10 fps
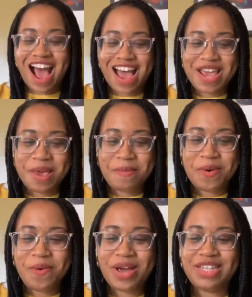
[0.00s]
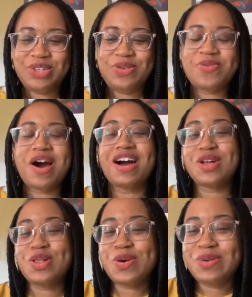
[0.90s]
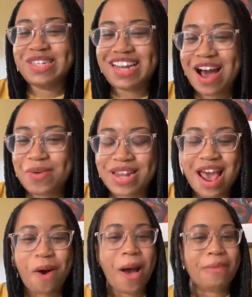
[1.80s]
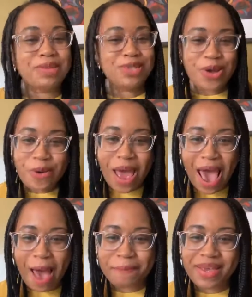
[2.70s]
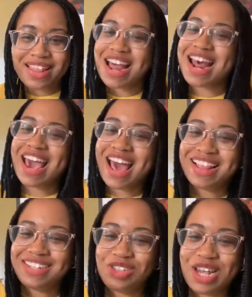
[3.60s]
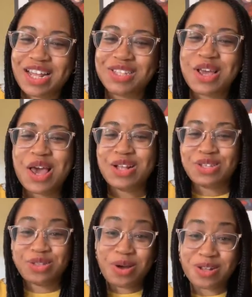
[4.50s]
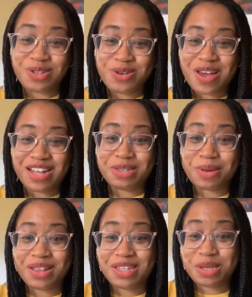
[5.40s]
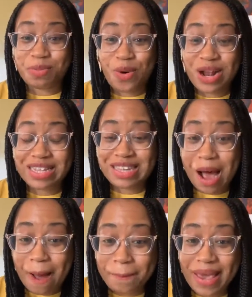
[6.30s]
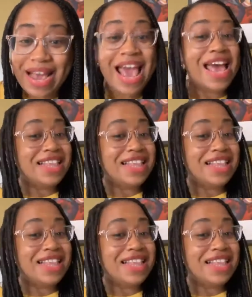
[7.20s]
I am going to close it out now. I'm so happy that I had the chance to talk to you guys about this important topic.